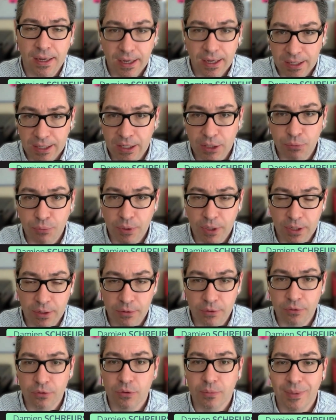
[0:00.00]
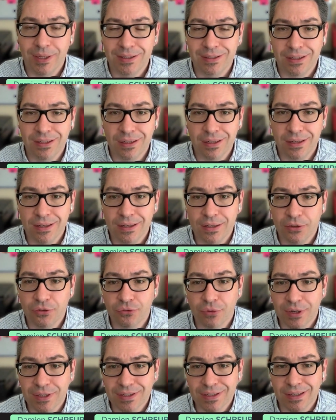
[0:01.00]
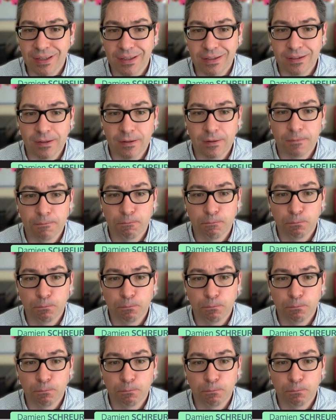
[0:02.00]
and it will automatically translate it.